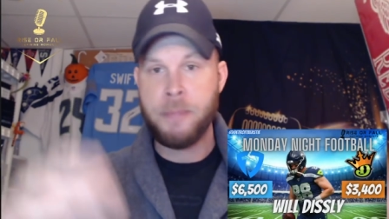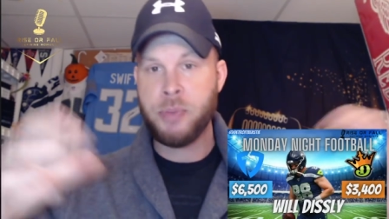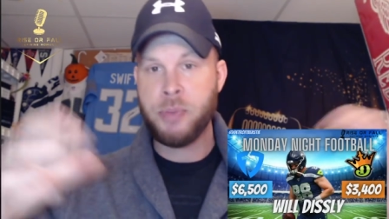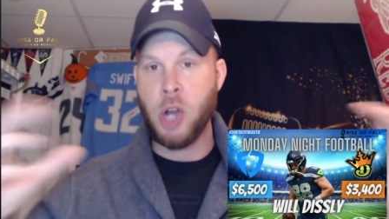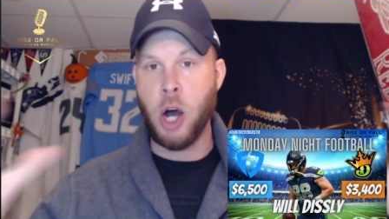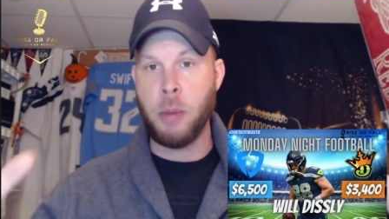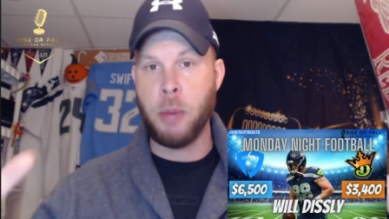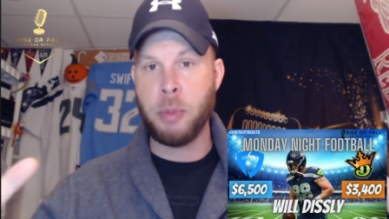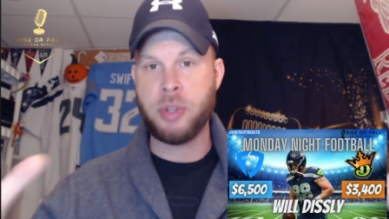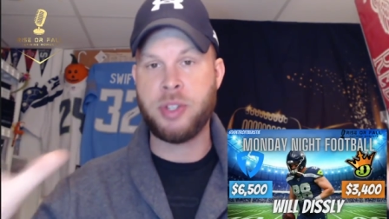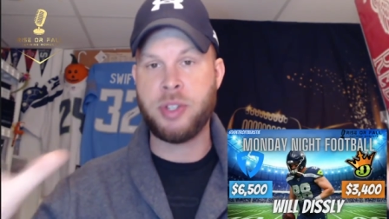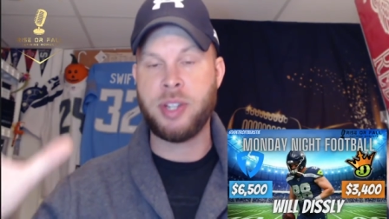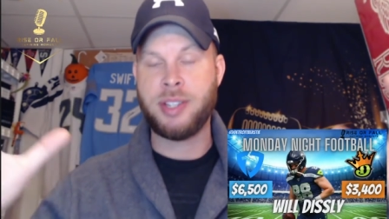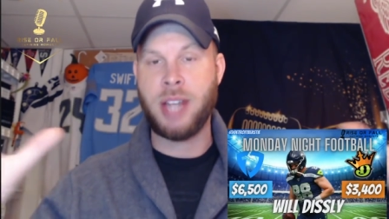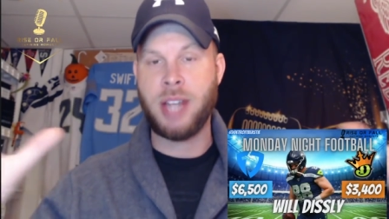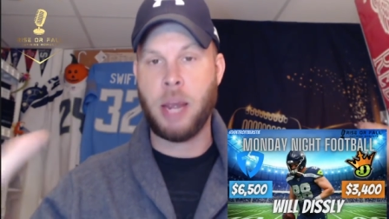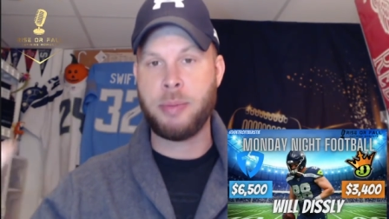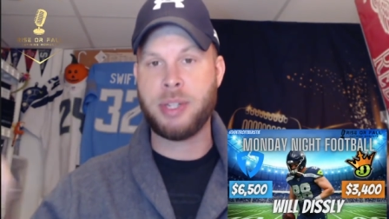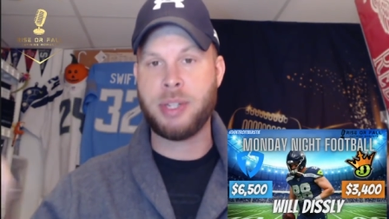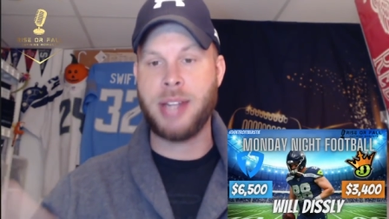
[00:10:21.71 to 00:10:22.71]
Almost the
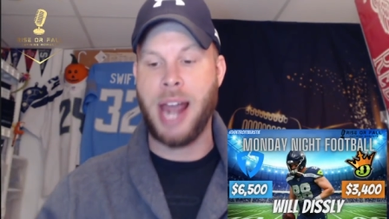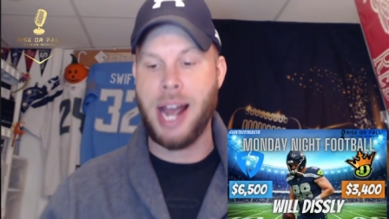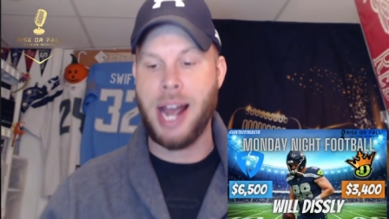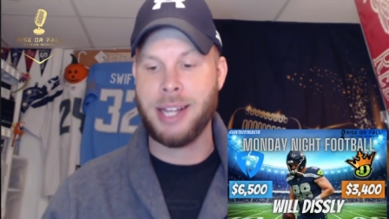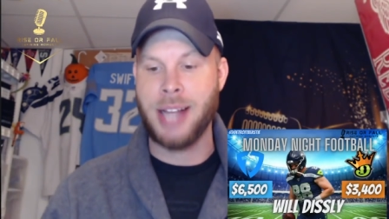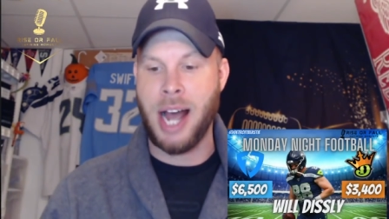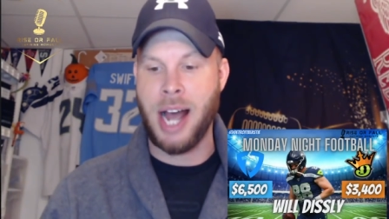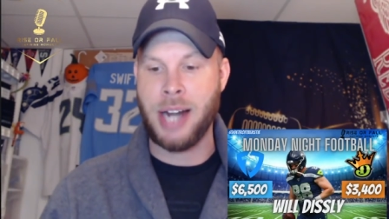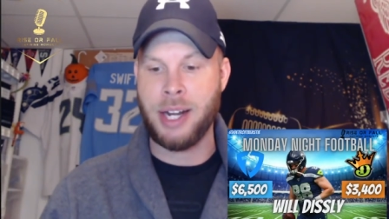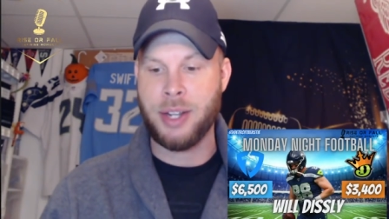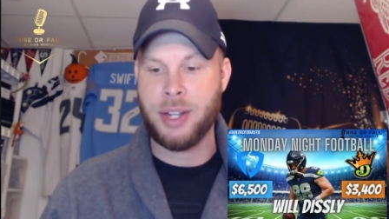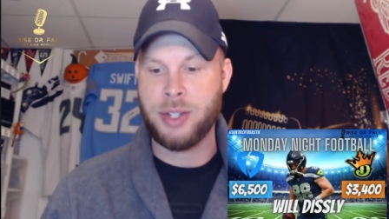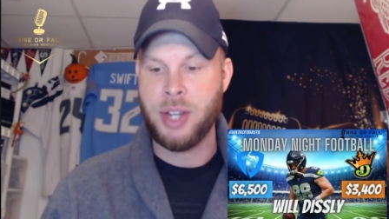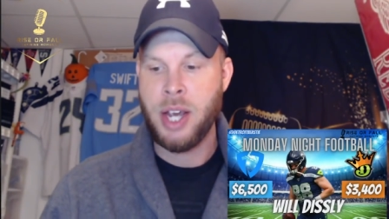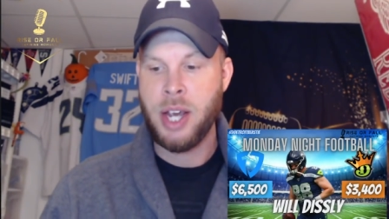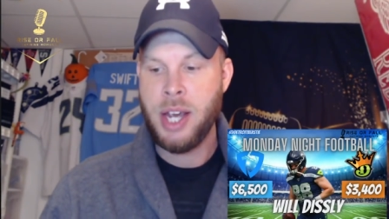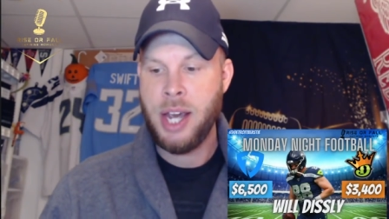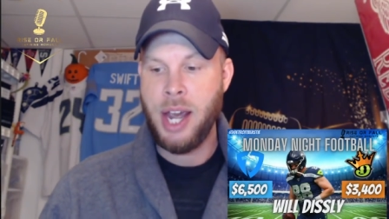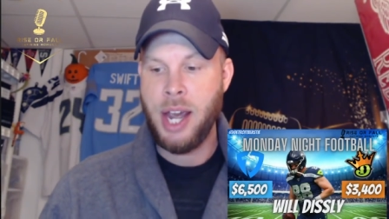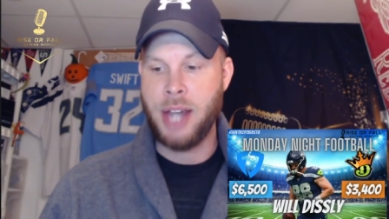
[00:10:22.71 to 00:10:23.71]
same stat line as,
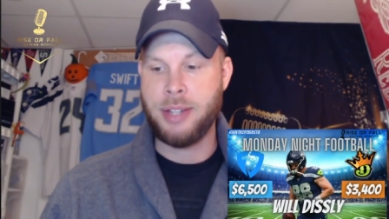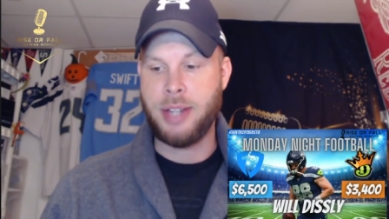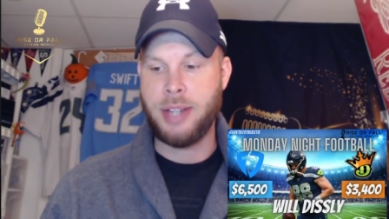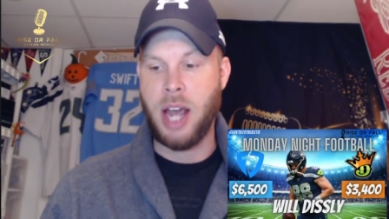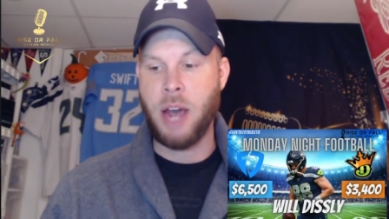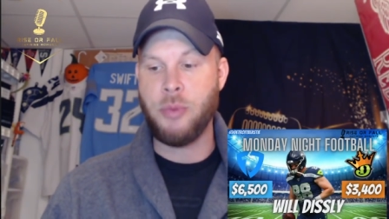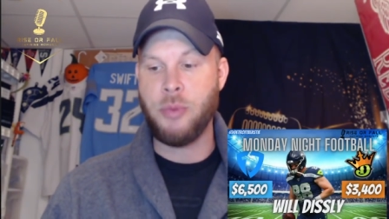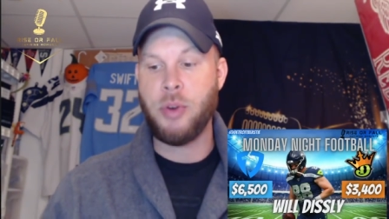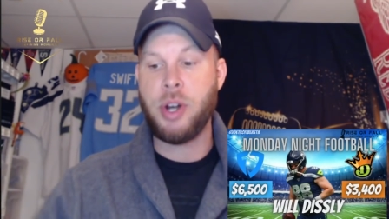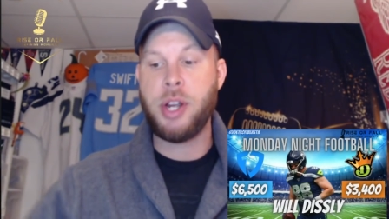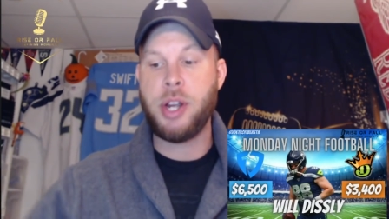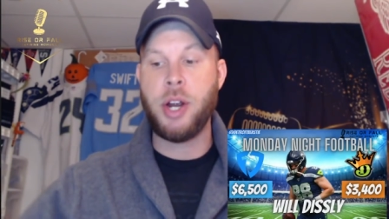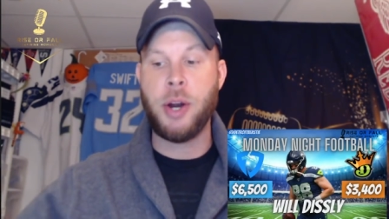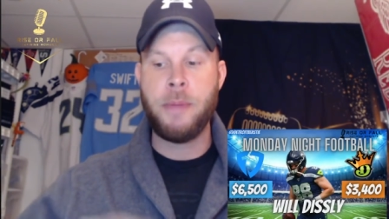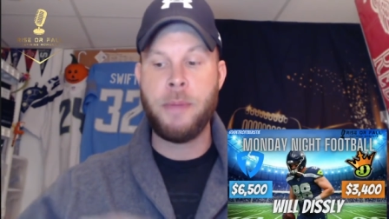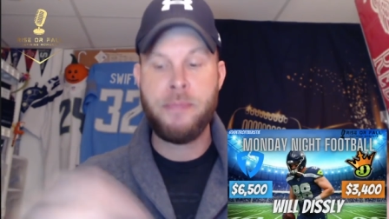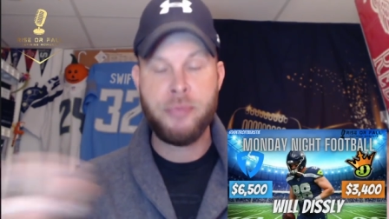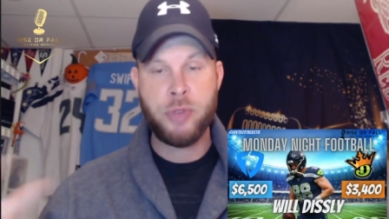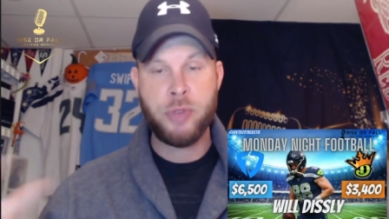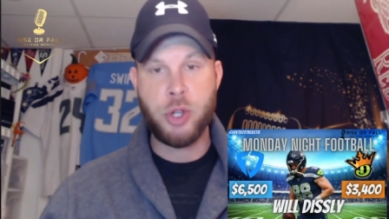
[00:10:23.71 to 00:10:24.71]
as Everett here.
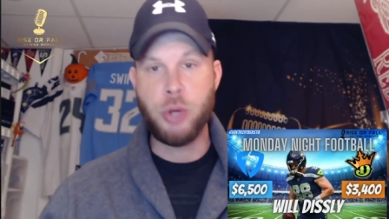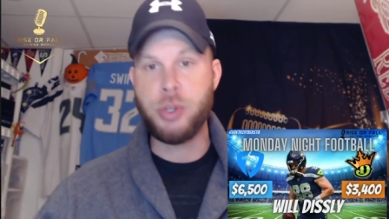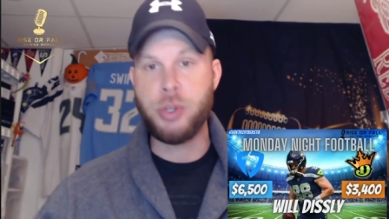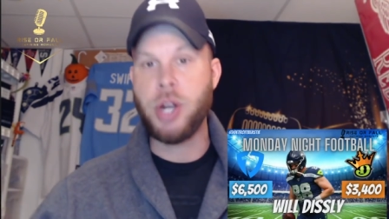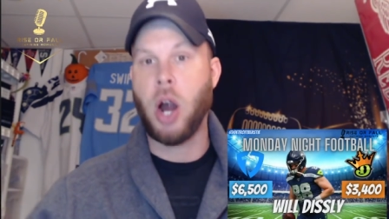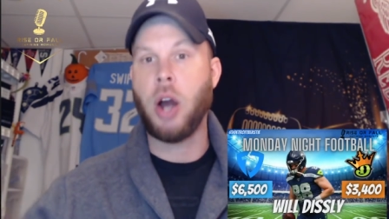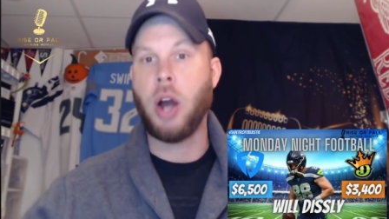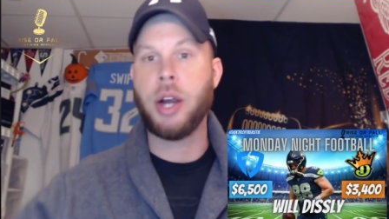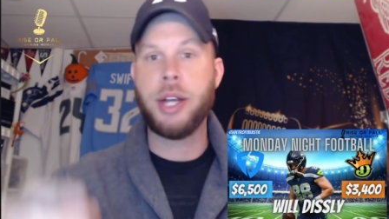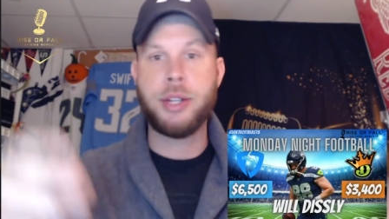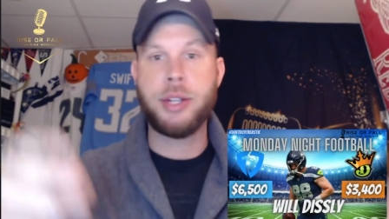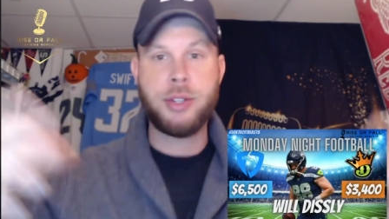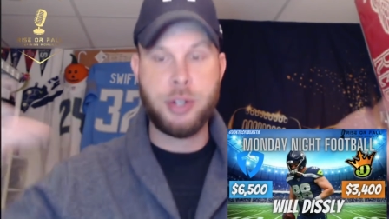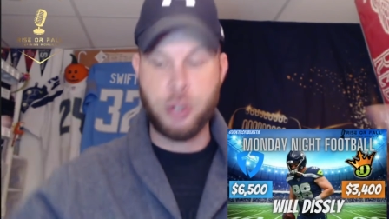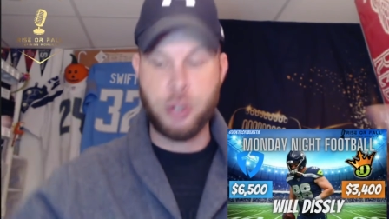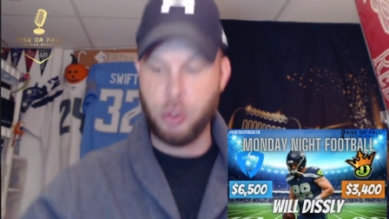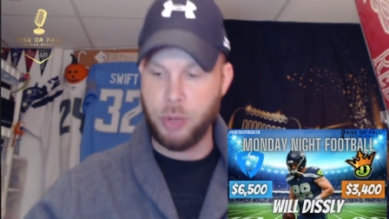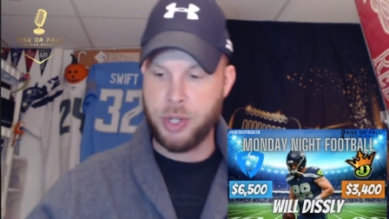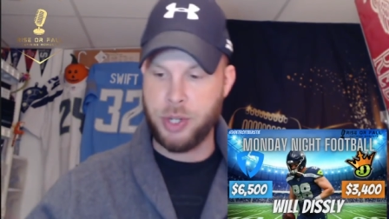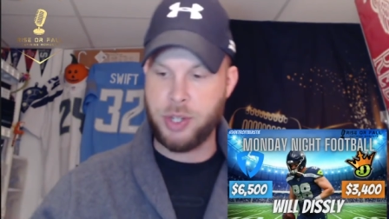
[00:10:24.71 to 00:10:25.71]
Two targets,
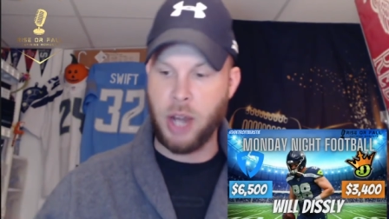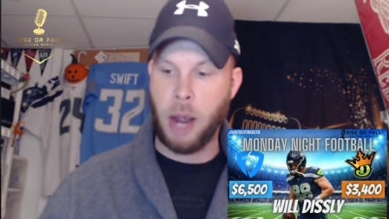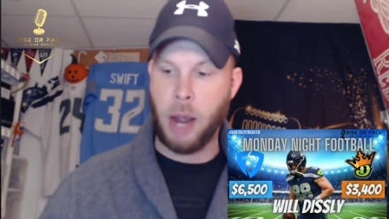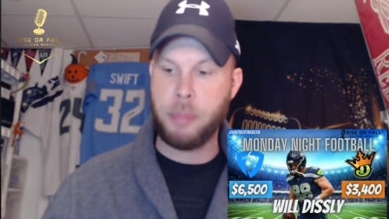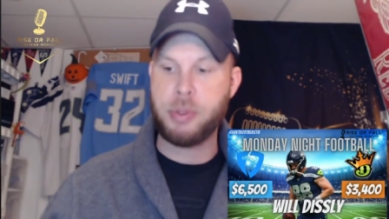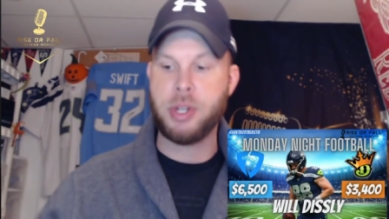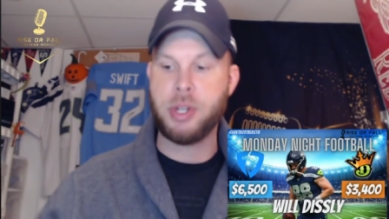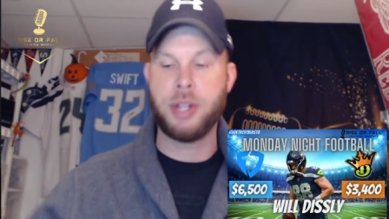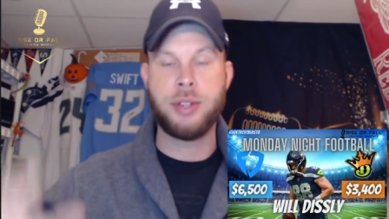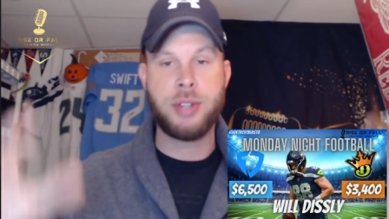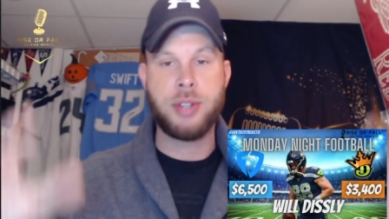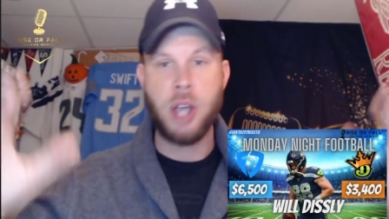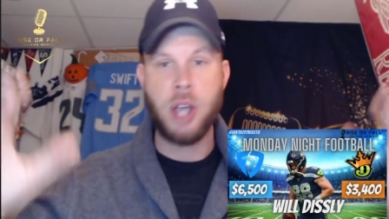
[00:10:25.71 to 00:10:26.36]
two receptions,